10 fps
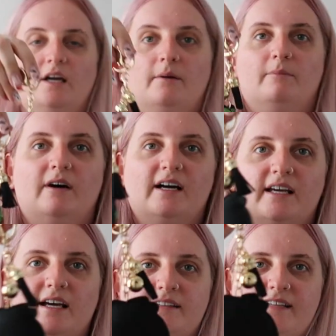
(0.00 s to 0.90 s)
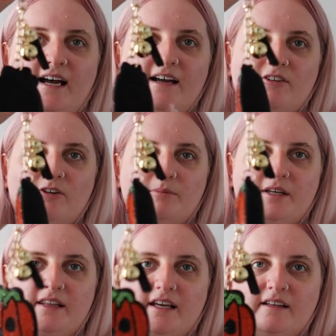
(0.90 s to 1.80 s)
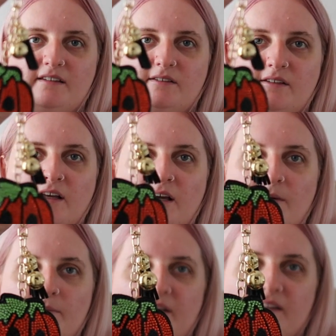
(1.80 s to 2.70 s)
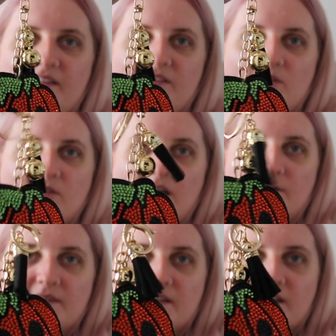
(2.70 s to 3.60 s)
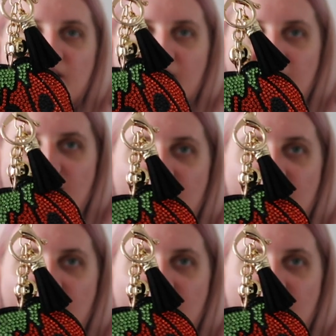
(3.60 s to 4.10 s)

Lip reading: My dad got me this because he saw that I was looking at it.